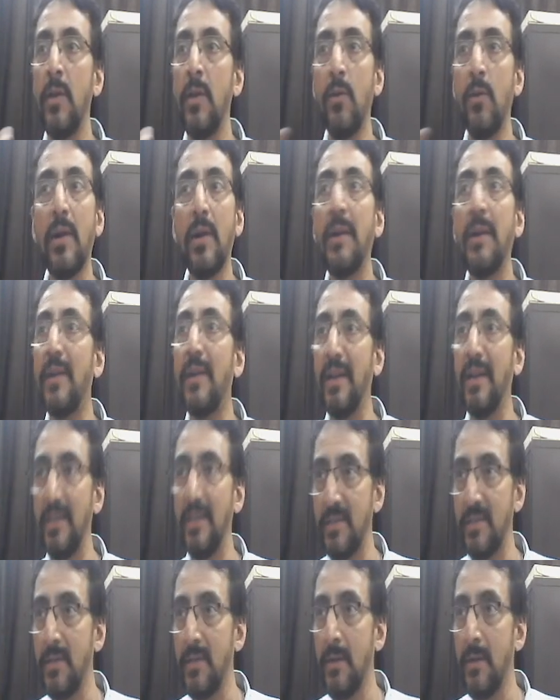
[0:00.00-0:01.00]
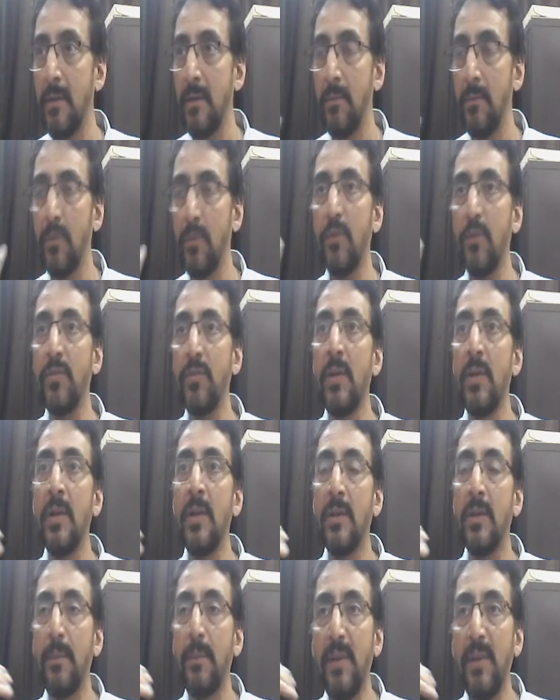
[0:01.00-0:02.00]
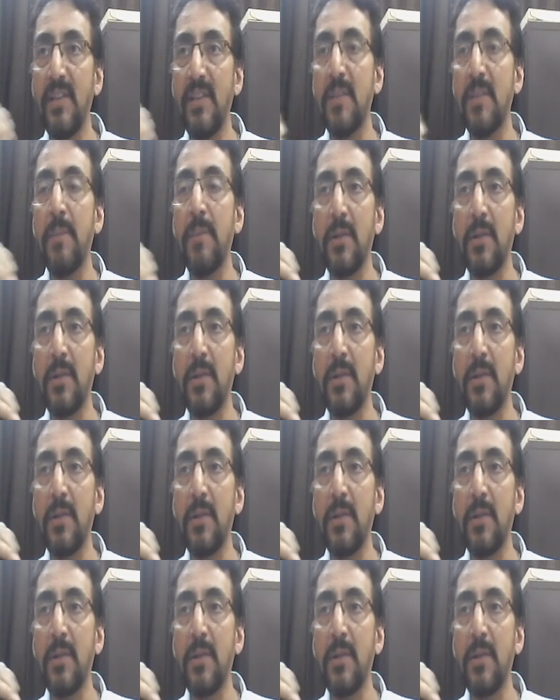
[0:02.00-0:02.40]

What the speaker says: You can try it because the basic